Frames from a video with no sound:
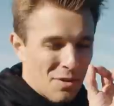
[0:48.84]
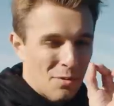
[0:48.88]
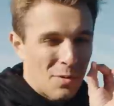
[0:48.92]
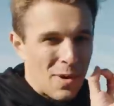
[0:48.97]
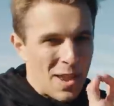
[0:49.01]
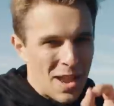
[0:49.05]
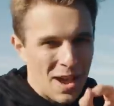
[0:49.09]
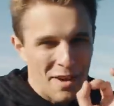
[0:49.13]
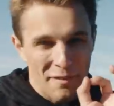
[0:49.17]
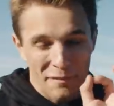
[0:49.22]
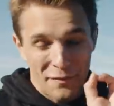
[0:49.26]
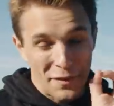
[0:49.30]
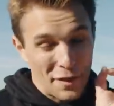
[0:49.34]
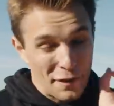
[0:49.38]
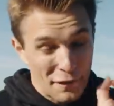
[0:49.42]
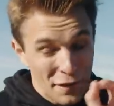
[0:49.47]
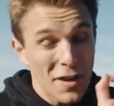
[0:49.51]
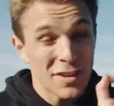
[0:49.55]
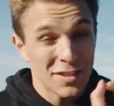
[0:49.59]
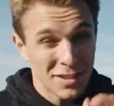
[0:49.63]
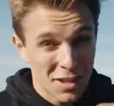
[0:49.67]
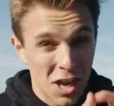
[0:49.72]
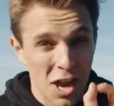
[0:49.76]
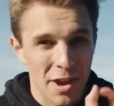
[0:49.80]
we are, for the
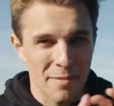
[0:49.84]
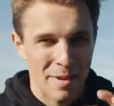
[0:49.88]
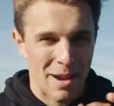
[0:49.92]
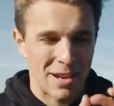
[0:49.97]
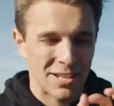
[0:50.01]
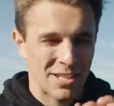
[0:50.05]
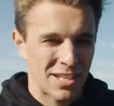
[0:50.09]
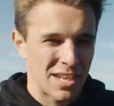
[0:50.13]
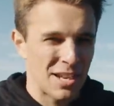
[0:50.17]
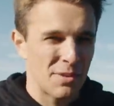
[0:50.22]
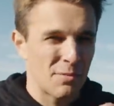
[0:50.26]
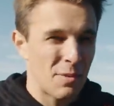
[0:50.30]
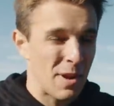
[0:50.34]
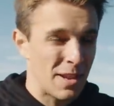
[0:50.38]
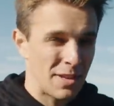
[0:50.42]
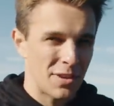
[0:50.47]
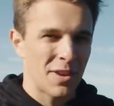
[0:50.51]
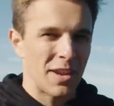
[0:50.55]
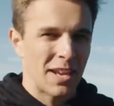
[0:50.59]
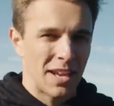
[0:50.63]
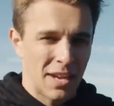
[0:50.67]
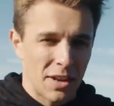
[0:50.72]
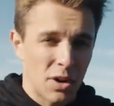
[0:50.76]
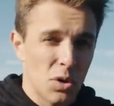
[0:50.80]
first time actually, we're
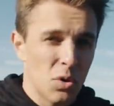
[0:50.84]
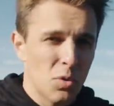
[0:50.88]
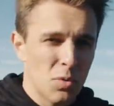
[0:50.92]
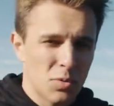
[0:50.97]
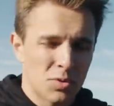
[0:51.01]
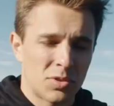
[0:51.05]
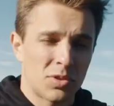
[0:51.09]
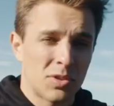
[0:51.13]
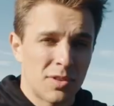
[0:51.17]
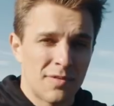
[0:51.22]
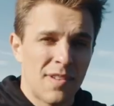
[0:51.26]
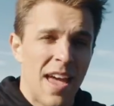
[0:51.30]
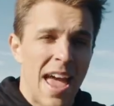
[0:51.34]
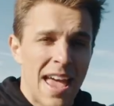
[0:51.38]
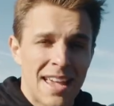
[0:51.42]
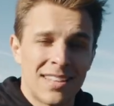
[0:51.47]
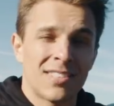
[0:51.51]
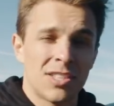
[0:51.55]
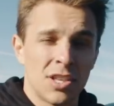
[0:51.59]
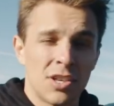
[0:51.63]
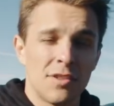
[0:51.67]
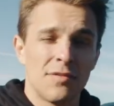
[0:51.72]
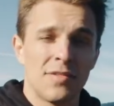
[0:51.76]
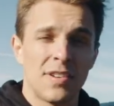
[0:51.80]
doing an all sort of
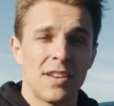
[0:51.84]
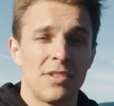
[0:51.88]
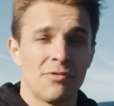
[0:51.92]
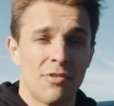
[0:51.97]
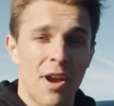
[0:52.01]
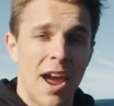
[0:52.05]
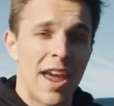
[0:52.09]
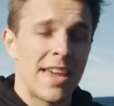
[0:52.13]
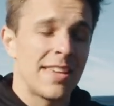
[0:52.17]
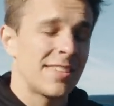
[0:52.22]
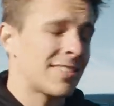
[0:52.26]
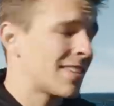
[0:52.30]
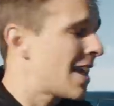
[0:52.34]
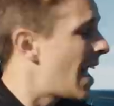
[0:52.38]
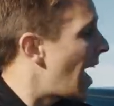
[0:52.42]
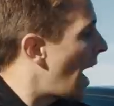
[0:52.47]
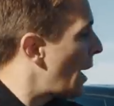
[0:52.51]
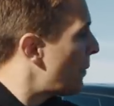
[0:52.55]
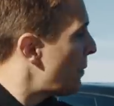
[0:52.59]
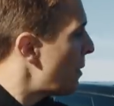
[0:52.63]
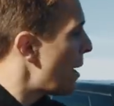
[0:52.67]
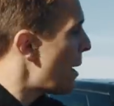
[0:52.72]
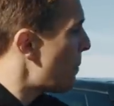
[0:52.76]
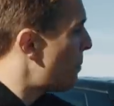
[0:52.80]
SUV race,
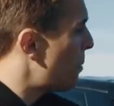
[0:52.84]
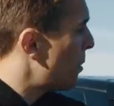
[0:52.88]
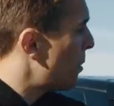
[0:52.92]
and we are